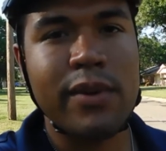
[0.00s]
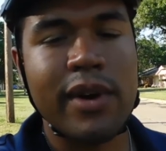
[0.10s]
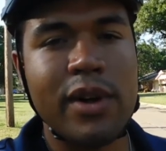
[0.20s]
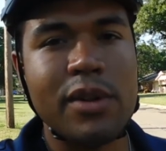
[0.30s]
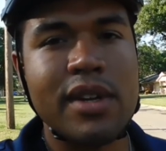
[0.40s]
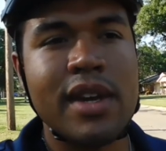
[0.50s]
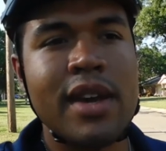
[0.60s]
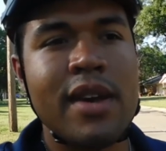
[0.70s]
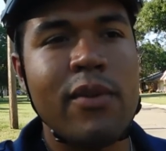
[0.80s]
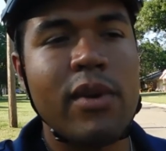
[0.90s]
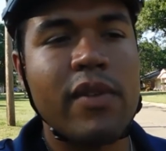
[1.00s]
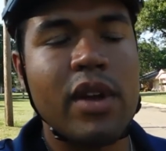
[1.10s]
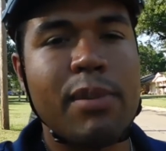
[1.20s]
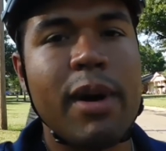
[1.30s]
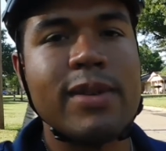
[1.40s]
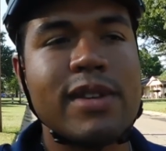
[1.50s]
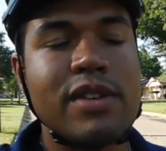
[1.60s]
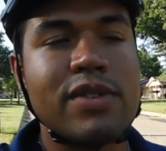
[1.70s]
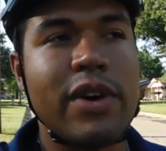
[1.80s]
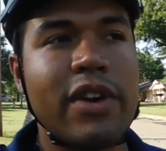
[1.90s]
world whenever you post
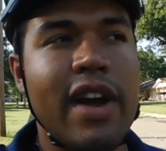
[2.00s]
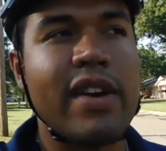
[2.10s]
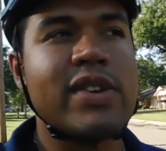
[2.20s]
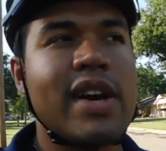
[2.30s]
those photographs.